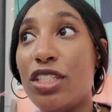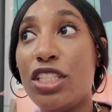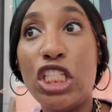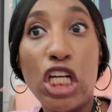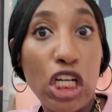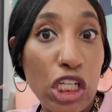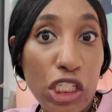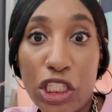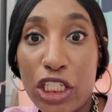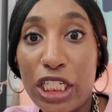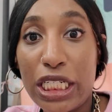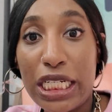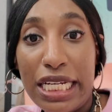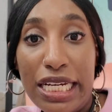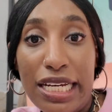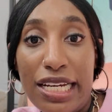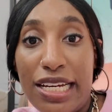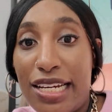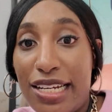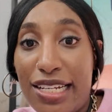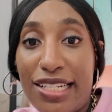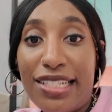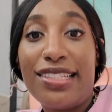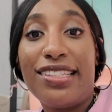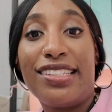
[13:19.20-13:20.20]
younger
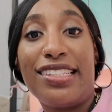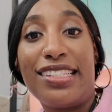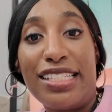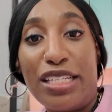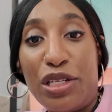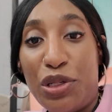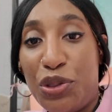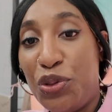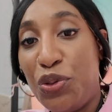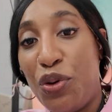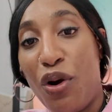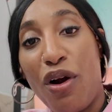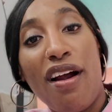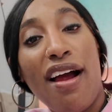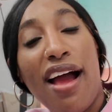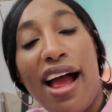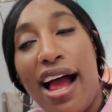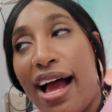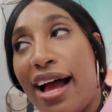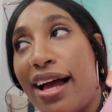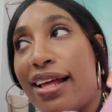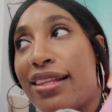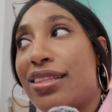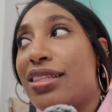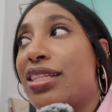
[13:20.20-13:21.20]
kids who are
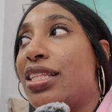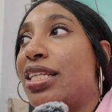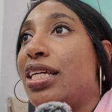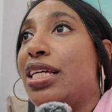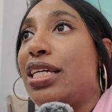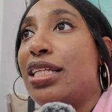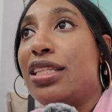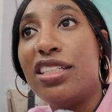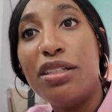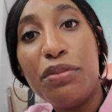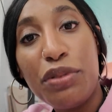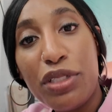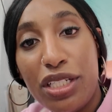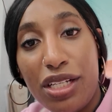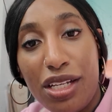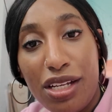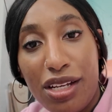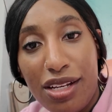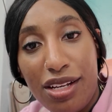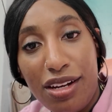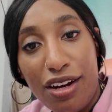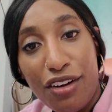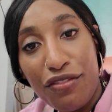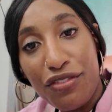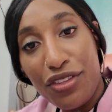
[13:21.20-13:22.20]
at the
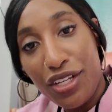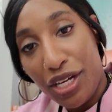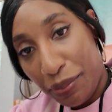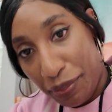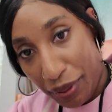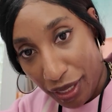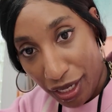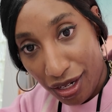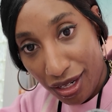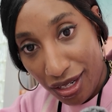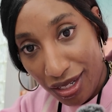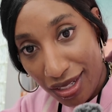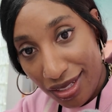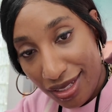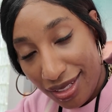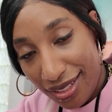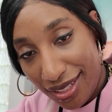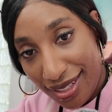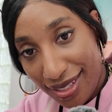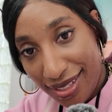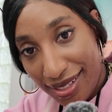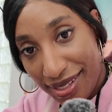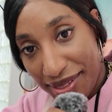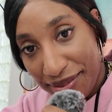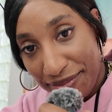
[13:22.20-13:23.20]
liberty of their
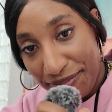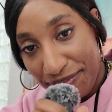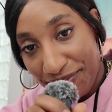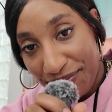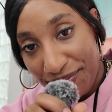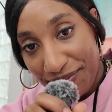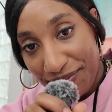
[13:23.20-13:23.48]
parents.